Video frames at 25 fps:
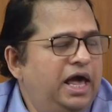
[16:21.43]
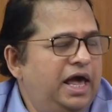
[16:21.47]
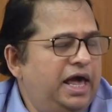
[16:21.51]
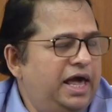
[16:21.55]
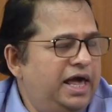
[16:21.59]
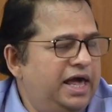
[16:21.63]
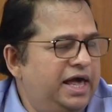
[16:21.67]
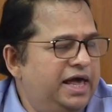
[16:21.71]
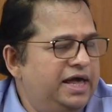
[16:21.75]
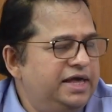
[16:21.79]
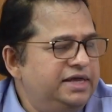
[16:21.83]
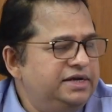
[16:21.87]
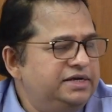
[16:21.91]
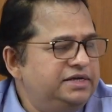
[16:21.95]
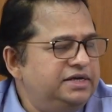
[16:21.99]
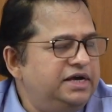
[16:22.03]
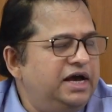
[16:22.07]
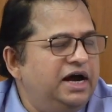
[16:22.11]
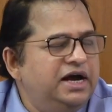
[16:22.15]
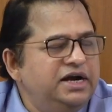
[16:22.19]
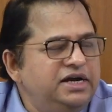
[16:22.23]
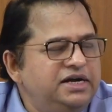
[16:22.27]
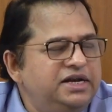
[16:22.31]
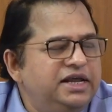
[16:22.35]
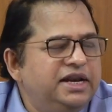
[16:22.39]
And
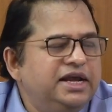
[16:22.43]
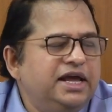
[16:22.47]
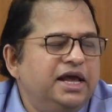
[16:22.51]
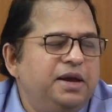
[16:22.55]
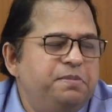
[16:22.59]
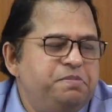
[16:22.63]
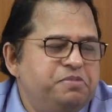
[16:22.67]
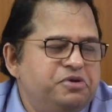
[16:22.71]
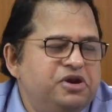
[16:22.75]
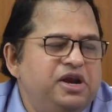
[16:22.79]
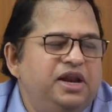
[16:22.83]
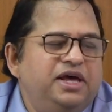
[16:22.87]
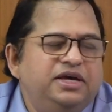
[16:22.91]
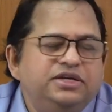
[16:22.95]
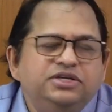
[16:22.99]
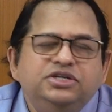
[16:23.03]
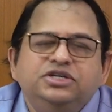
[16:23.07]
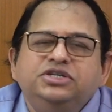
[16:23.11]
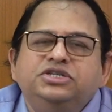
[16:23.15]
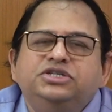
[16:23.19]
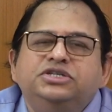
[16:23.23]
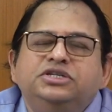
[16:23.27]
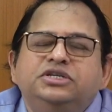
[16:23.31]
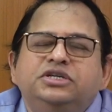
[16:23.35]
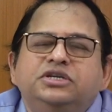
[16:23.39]

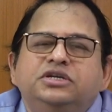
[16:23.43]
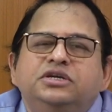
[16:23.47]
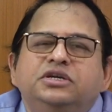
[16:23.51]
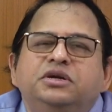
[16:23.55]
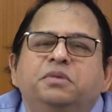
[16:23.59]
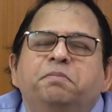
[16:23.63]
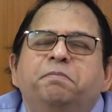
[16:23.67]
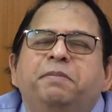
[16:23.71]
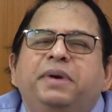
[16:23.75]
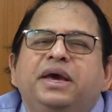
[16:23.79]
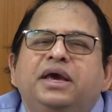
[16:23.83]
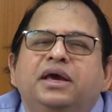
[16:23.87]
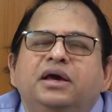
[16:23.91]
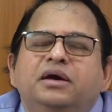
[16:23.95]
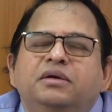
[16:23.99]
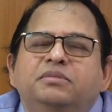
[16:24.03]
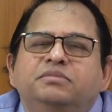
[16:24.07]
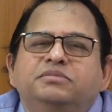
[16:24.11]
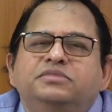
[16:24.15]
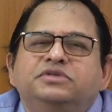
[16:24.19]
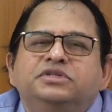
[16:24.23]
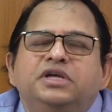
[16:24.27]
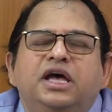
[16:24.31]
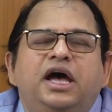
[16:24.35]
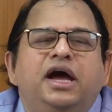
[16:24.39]
undercapitalization
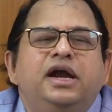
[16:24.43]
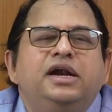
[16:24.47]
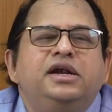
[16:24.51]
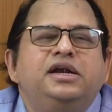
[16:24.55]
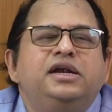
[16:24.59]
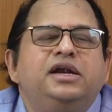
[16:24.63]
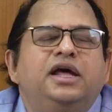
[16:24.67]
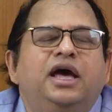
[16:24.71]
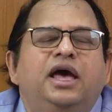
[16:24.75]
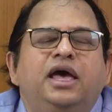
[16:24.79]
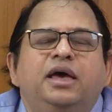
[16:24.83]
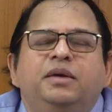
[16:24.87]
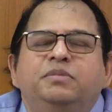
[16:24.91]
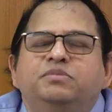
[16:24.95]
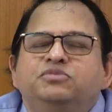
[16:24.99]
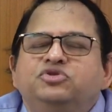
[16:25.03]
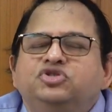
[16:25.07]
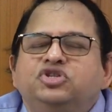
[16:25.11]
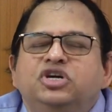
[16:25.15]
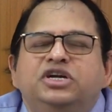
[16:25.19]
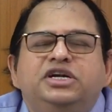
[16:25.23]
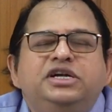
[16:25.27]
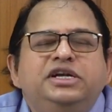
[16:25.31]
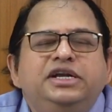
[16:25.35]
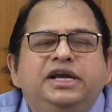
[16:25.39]
becomes at times
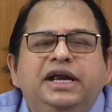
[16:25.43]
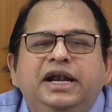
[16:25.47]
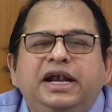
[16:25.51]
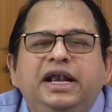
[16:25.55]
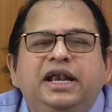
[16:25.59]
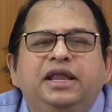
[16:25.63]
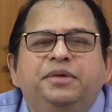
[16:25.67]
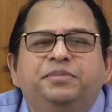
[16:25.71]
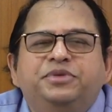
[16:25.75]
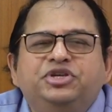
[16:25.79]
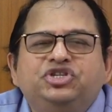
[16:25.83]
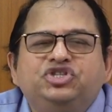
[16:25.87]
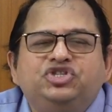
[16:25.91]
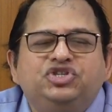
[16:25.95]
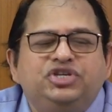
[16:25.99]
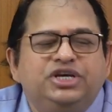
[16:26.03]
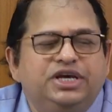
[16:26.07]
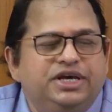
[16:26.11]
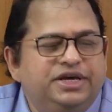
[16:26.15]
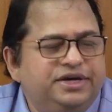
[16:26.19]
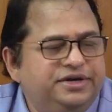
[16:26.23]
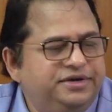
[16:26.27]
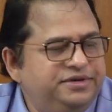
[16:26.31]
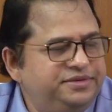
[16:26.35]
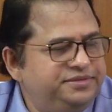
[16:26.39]
a deadly
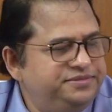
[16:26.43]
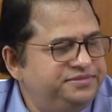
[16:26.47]
mistake.